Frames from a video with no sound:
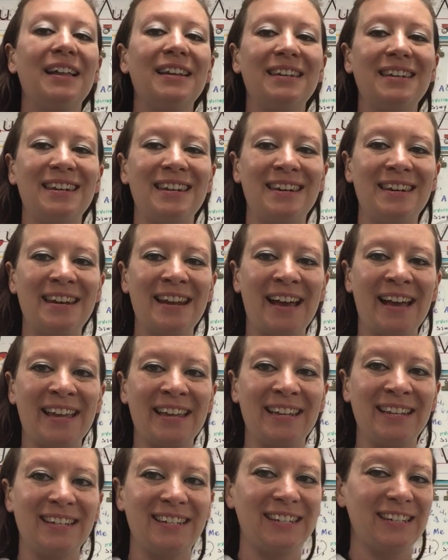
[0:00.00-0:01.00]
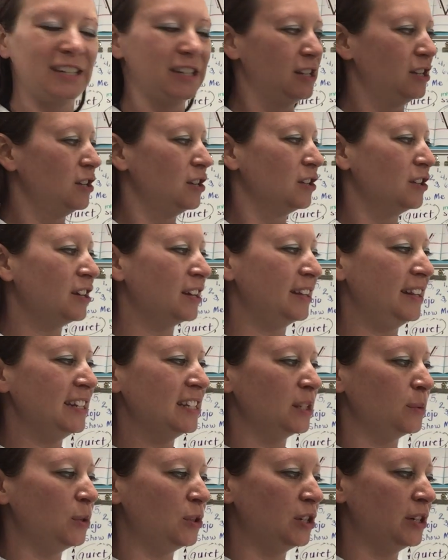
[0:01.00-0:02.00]
Night. Good,
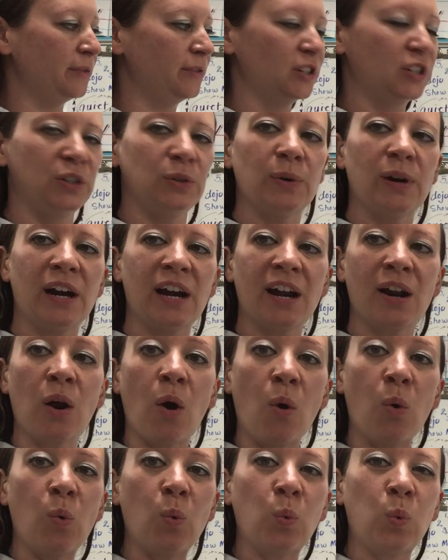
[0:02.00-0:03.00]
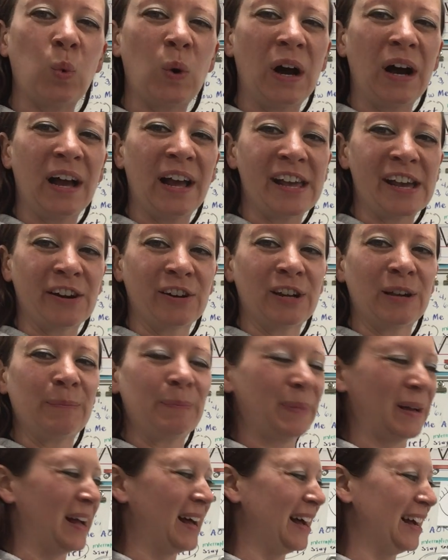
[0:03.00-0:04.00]
let's switch over to our Y, our
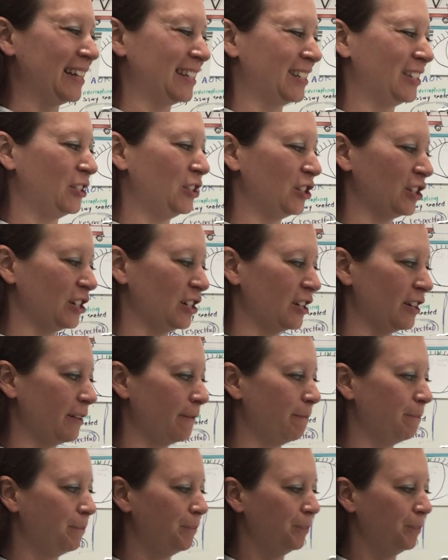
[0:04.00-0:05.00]
imposter.